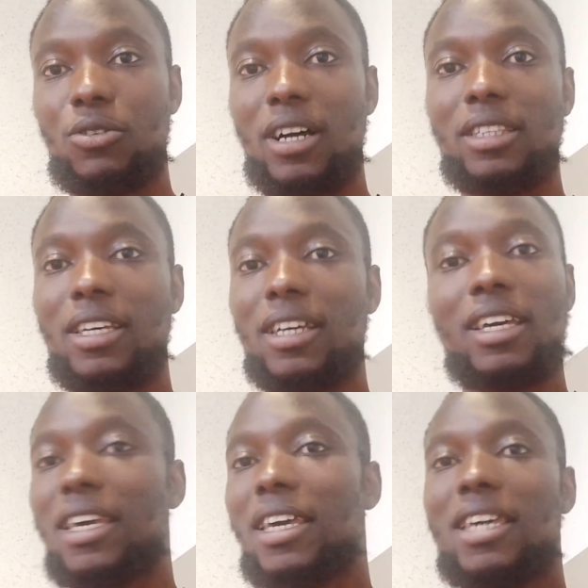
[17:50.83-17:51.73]
I
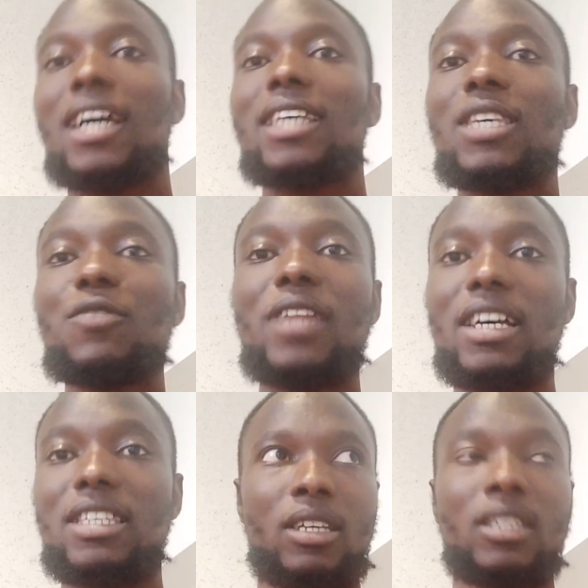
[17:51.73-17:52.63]
think he has given
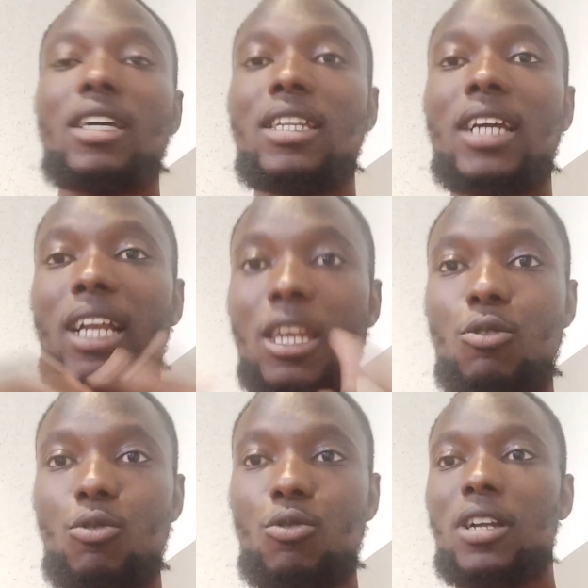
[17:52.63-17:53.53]
us the
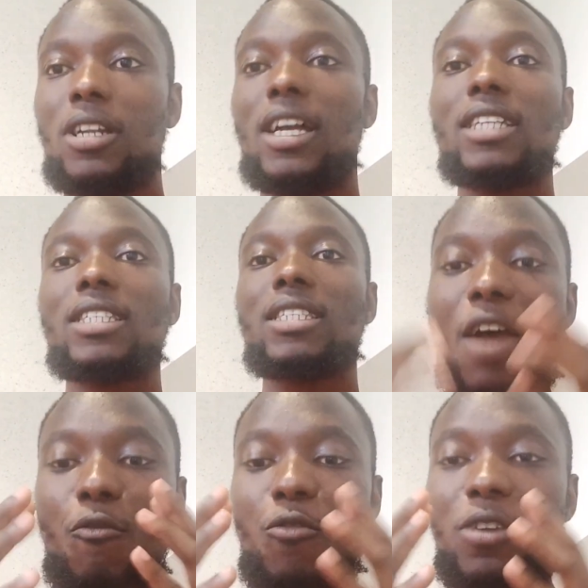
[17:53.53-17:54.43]
clue that
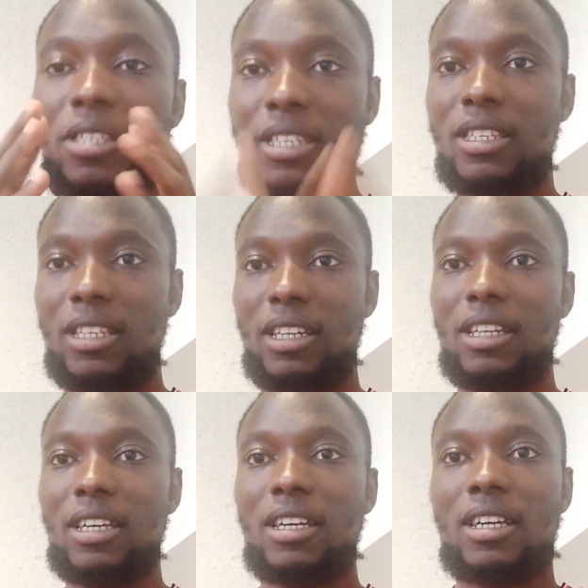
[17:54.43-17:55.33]
every season